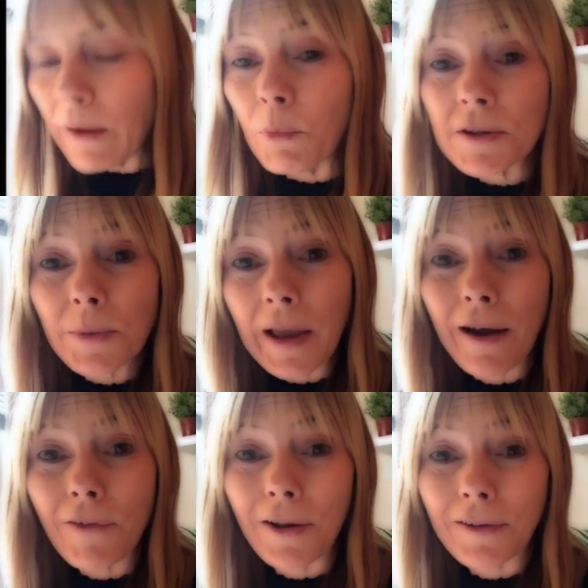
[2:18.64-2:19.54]
And once we
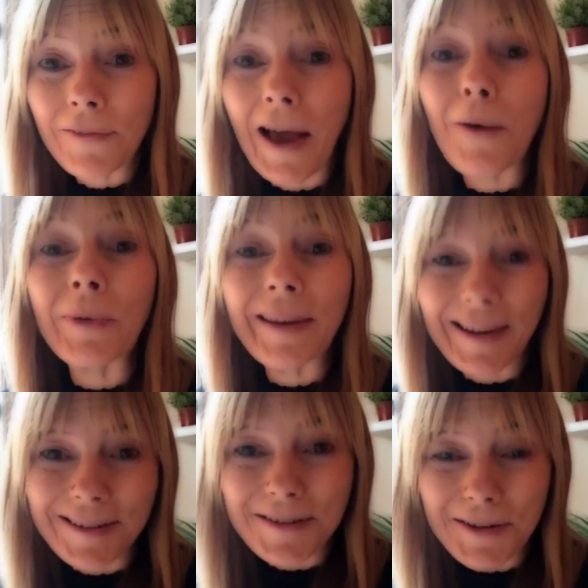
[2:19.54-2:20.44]
have all of that, we
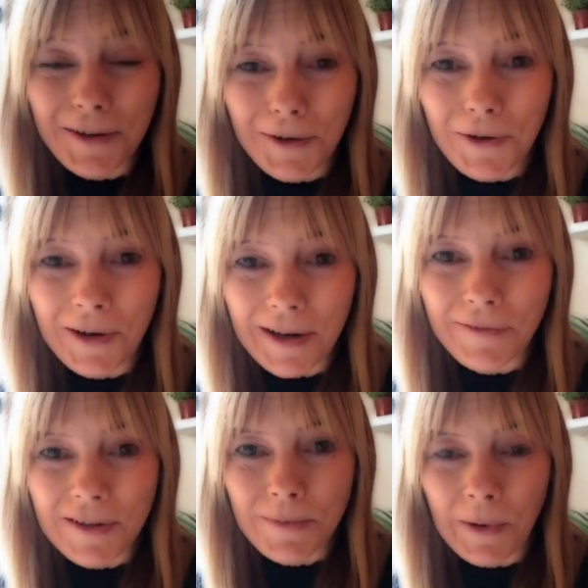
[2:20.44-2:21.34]
get into the
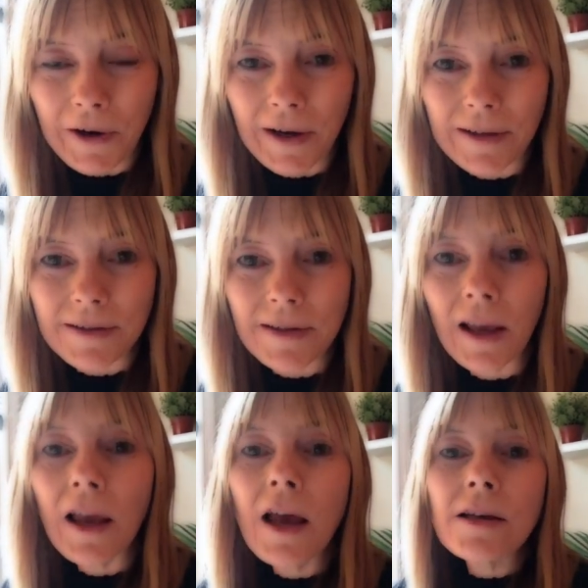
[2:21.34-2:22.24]
creative experience.
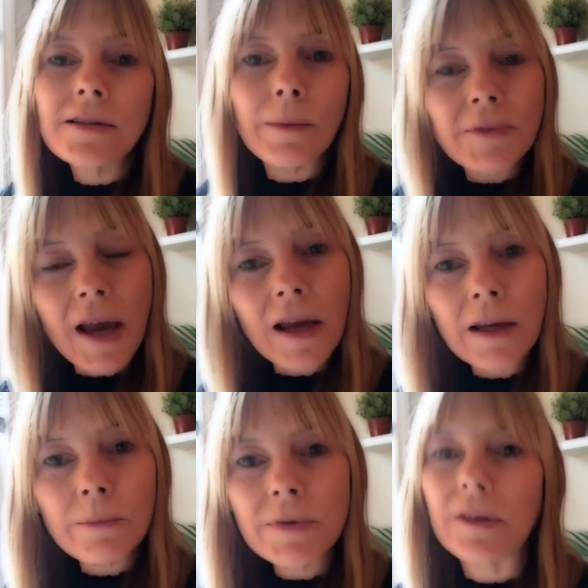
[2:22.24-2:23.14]

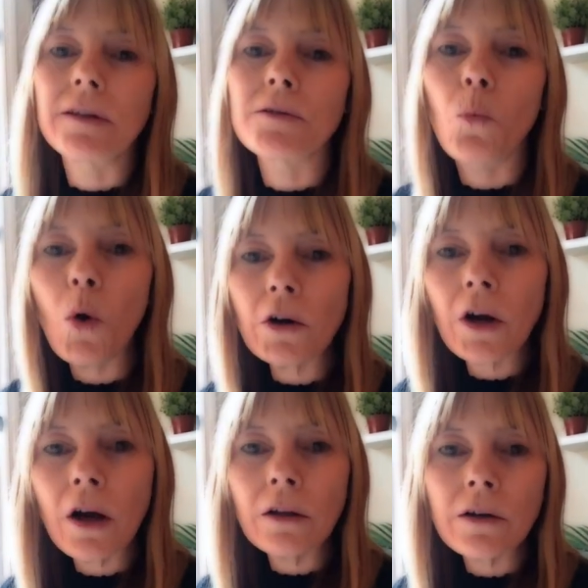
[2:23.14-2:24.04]
Sometimes it's
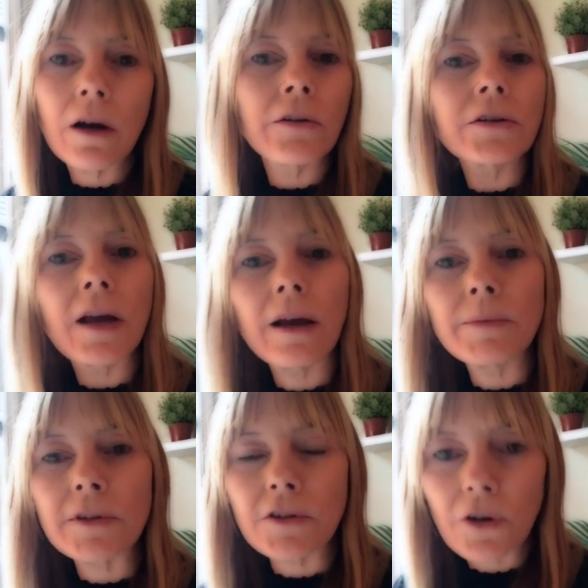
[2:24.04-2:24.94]
watercolor, other
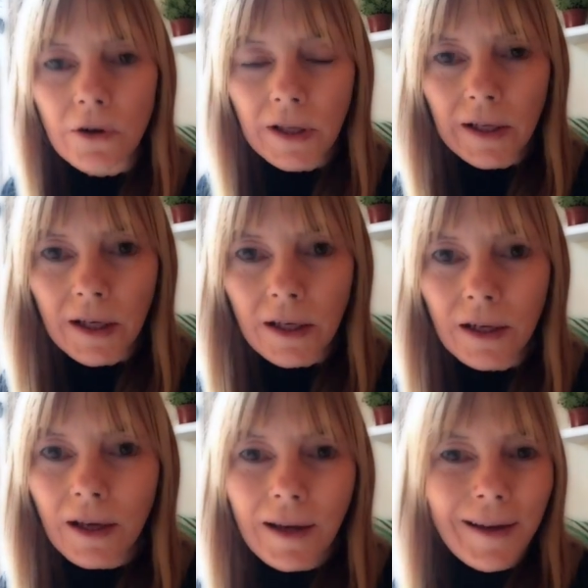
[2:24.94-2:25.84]
times it's acrylic.
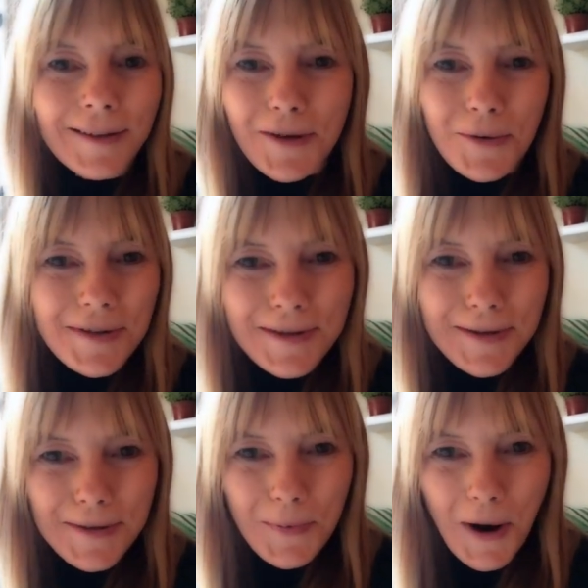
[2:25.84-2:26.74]
It's always a
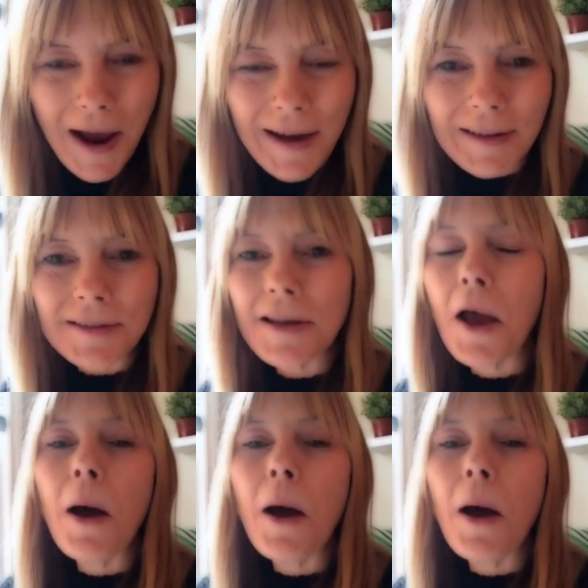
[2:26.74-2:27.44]
surprise.